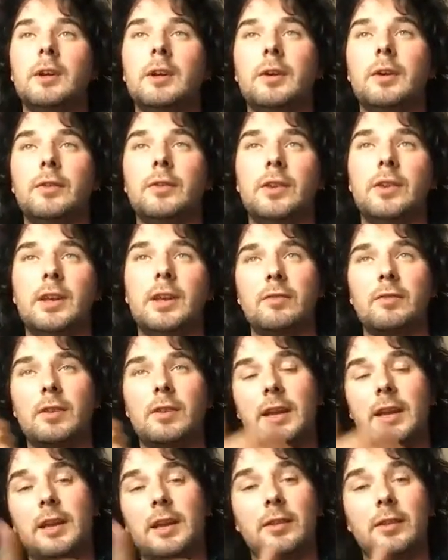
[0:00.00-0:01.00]
obviously can
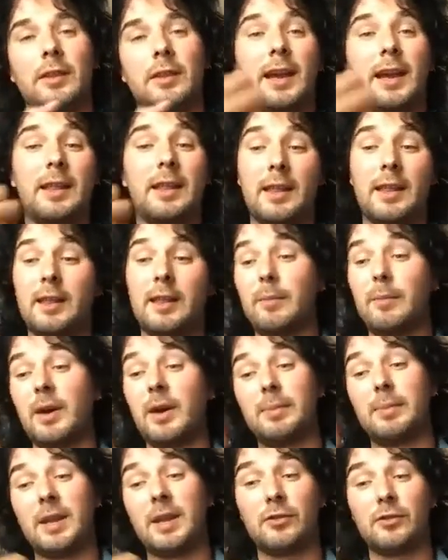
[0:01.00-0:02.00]
relate to that, and then they might
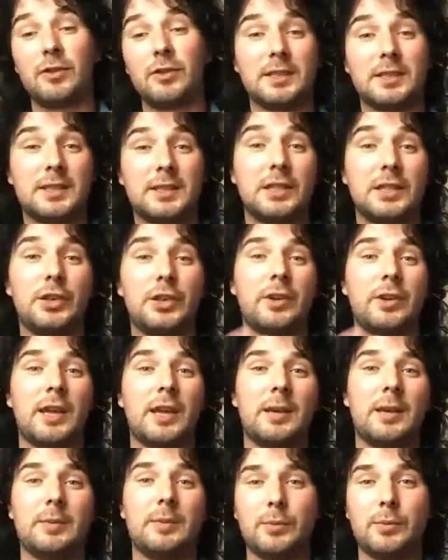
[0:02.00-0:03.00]
be interested in your
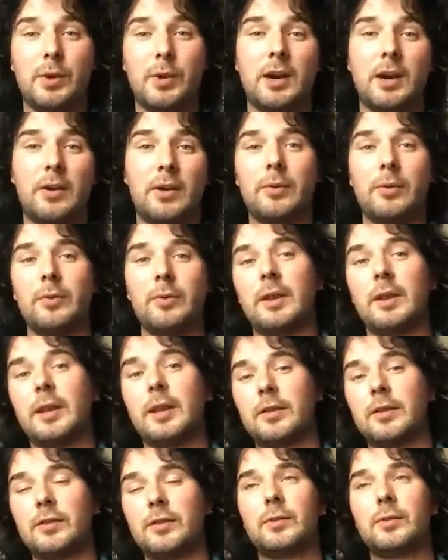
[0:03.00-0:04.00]
game as well. And
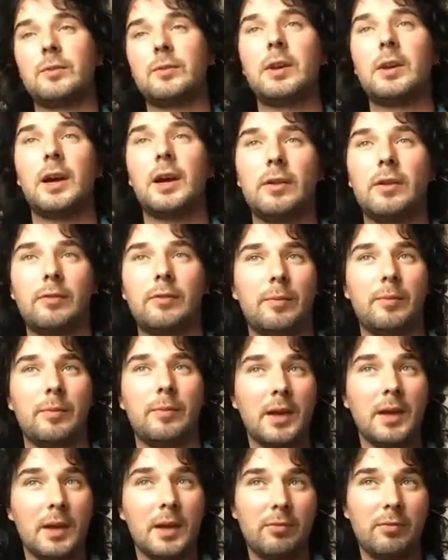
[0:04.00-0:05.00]
that's kind of
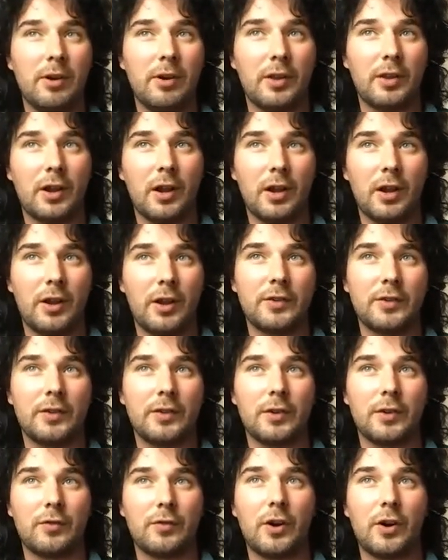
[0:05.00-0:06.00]
probably the
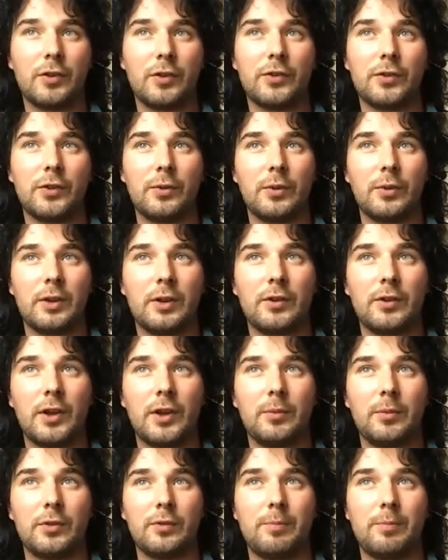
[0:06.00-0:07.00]
closest I've got to in
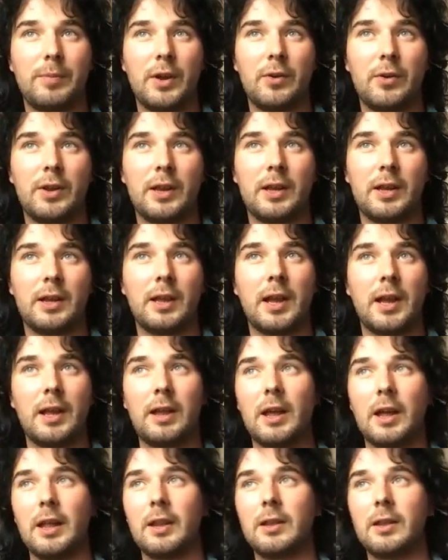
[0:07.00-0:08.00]
terms of building
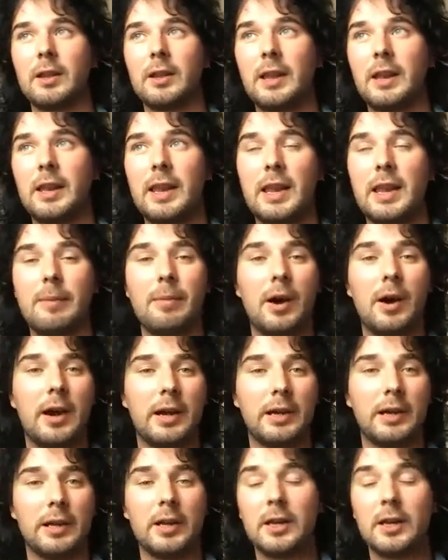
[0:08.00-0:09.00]
a
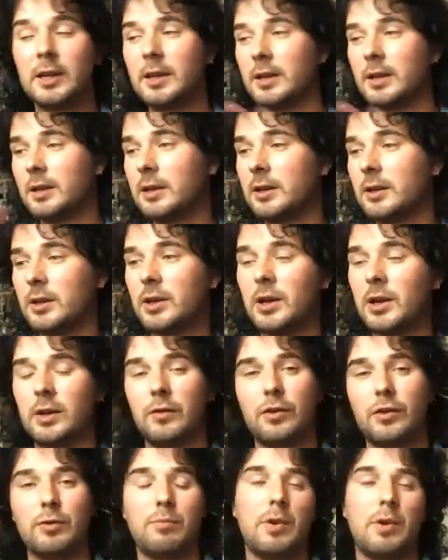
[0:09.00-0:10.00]
nearby kind
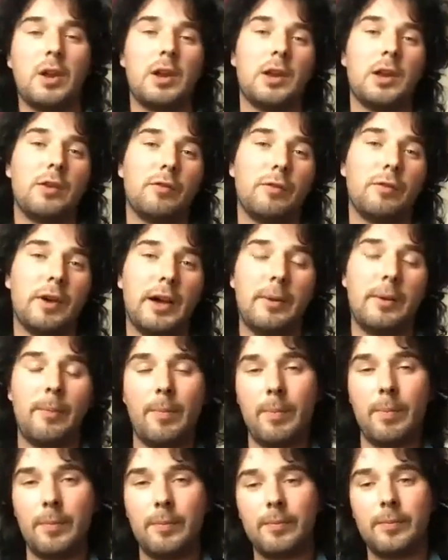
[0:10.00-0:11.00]
of community of
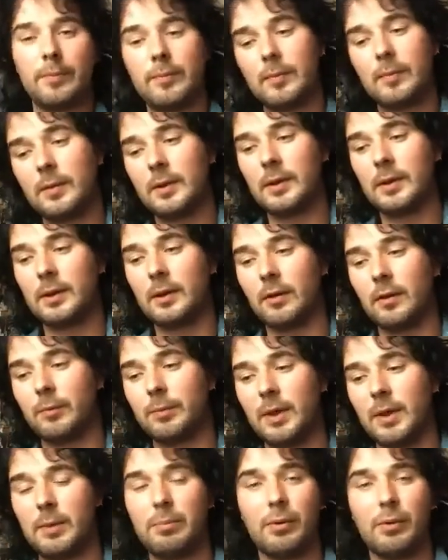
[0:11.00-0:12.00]

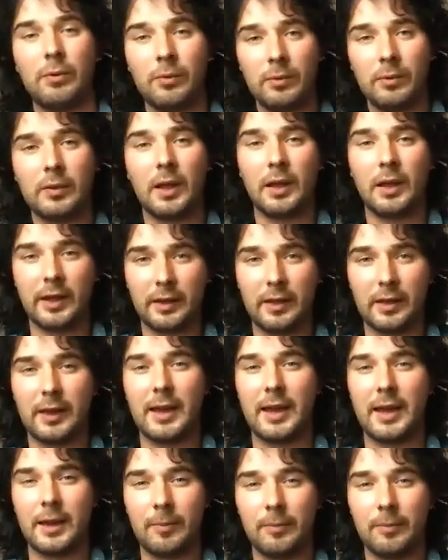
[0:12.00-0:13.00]
people that like the
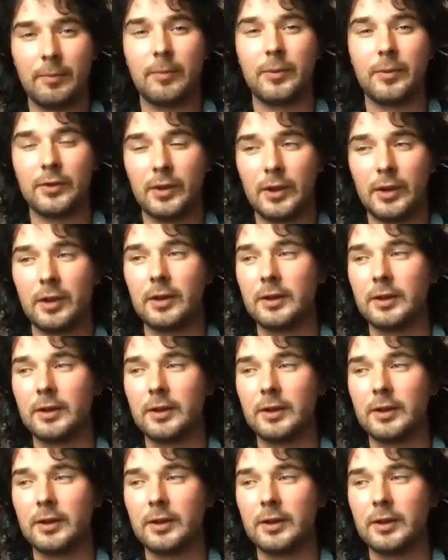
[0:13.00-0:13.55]
game. So